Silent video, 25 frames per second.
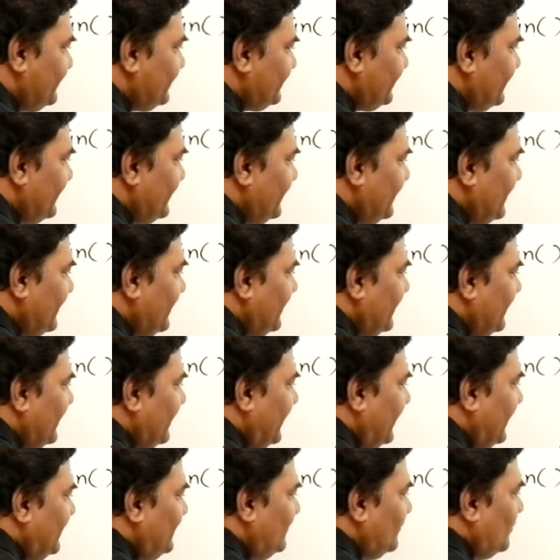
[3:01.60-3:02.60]
I will say
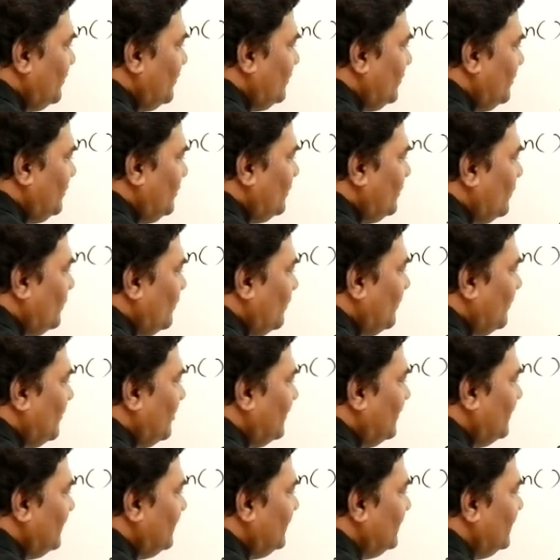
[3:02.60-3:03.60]
hello
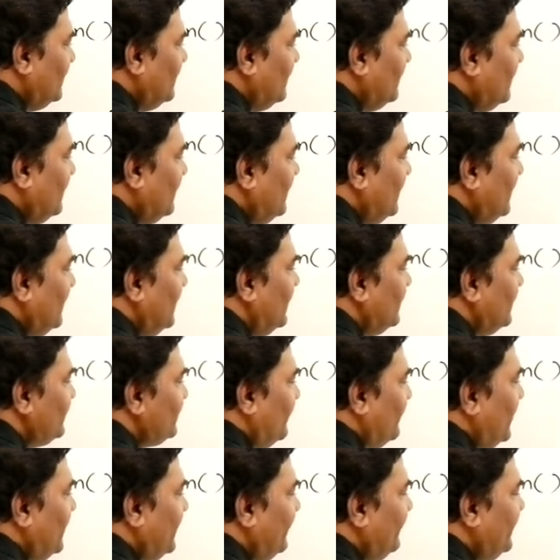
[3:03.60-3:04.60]
world.
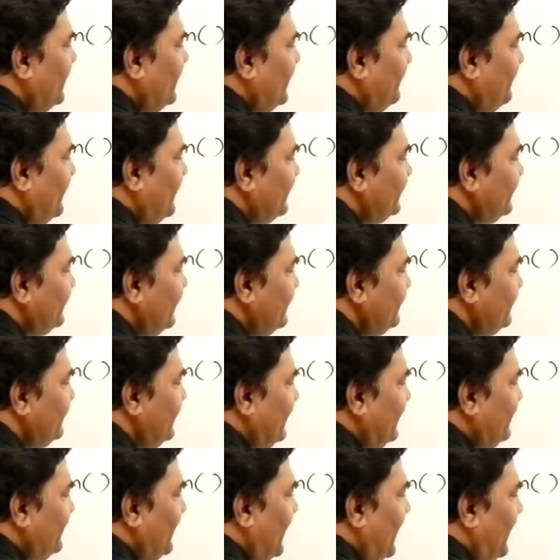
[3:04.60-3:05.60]
So whatever the message
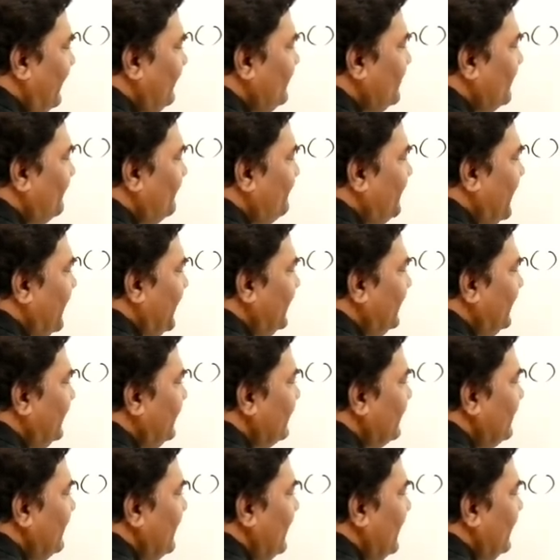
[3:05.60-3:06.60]
that you have to
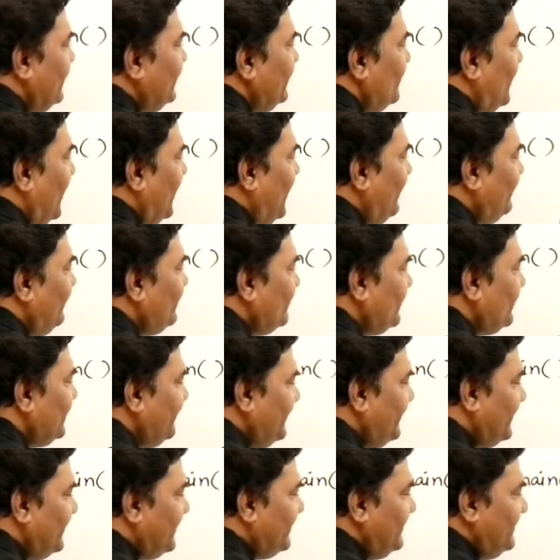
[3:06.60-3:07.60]
print, you have to
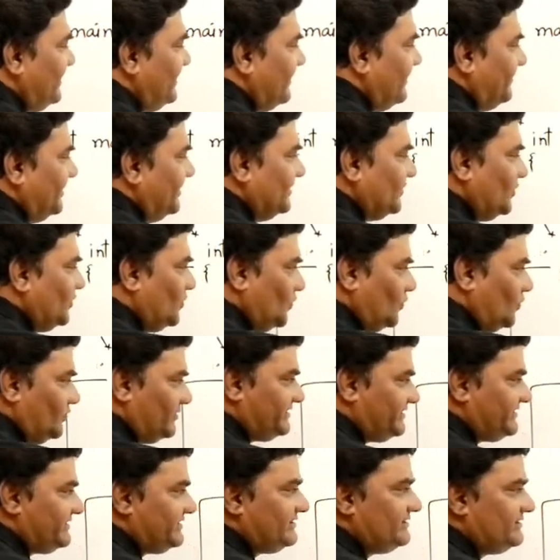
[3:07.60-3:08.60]
give it in double
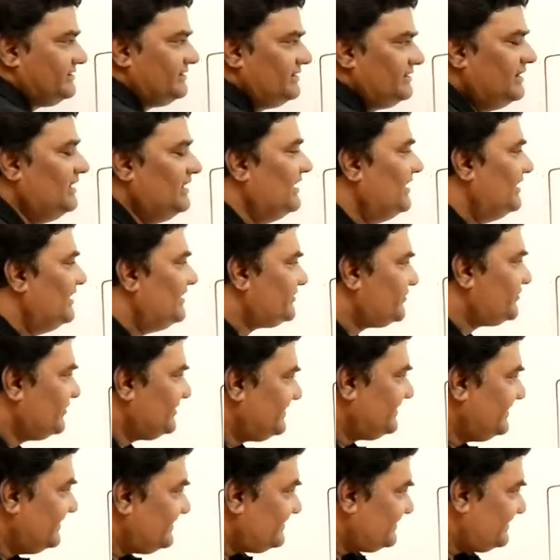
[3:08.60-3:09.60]
quotes.
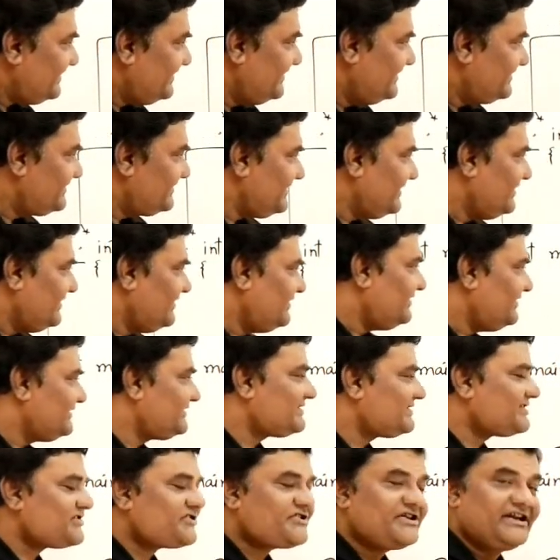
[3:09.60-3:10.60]
So this is
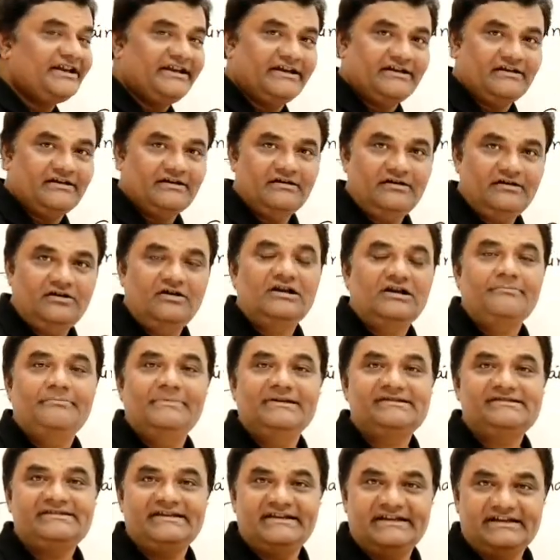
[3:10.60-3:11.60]
a string or
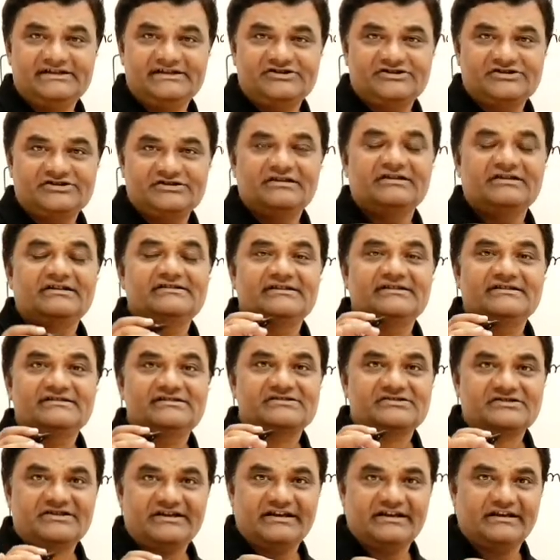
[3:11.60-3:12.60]
a message. It's
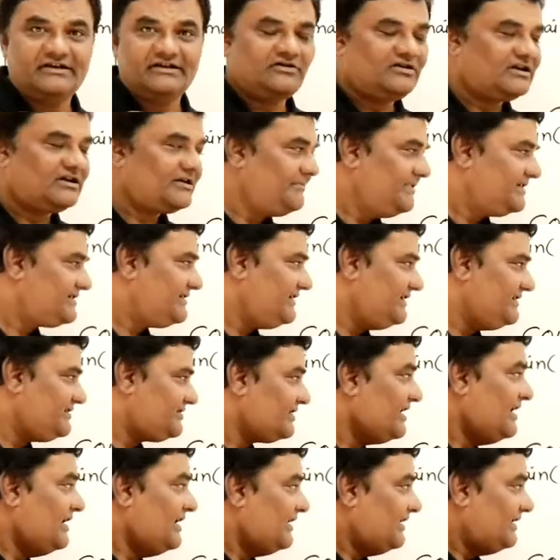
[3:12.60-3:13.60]
a string or a
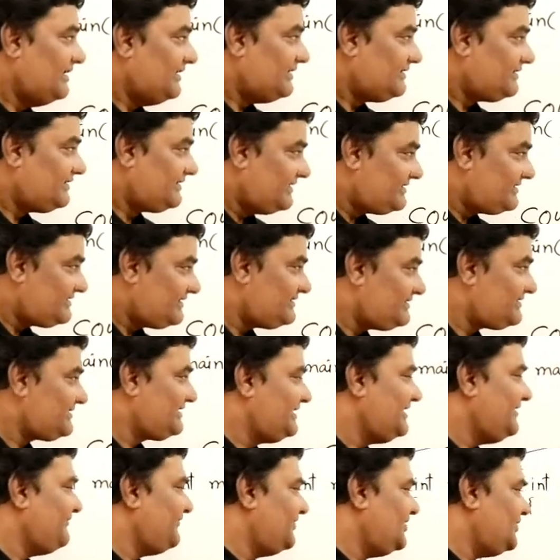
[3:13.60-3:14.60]
message. This
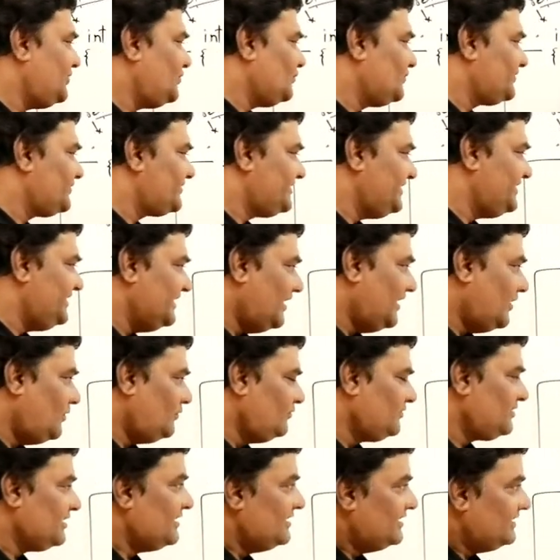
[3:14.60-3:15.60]
is given to
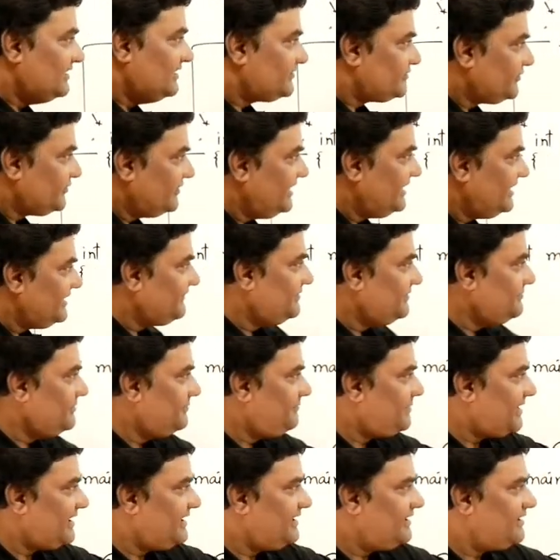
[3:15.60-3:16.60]
cout, so it will
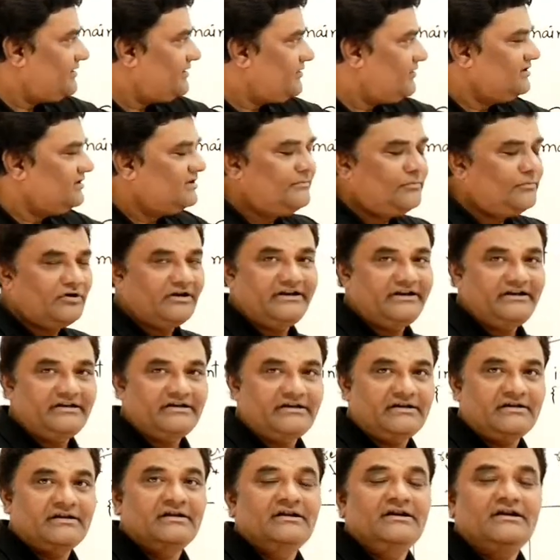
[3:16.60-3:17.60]
be printed on the
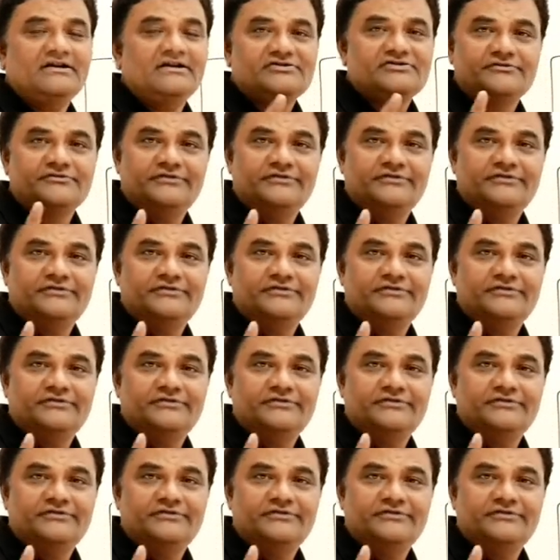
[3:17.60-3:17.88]
monitor.